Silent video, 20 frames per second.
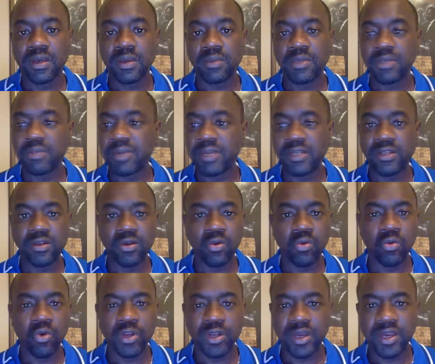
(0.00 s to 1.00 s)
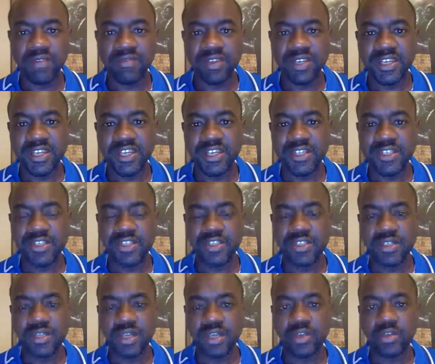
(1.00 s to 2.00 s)
depending on whatever
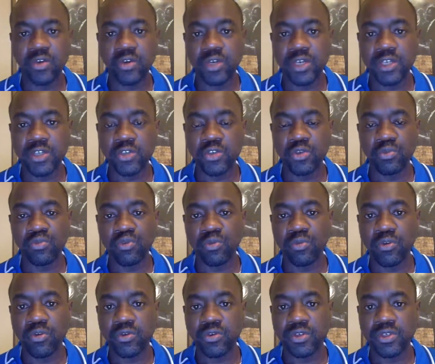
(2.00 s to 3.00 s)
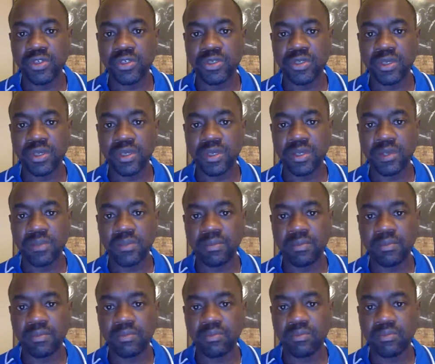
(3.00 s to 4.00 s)
niche that you're looking to promote
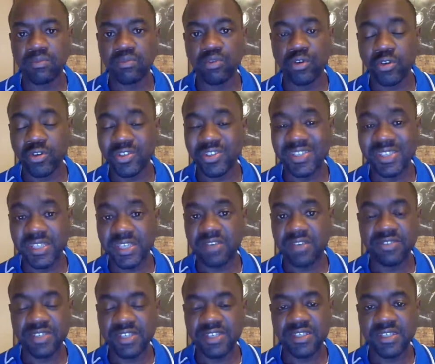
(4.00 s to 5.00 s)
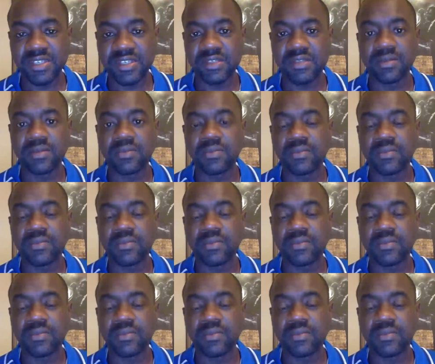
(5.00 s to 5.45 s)
products and services in.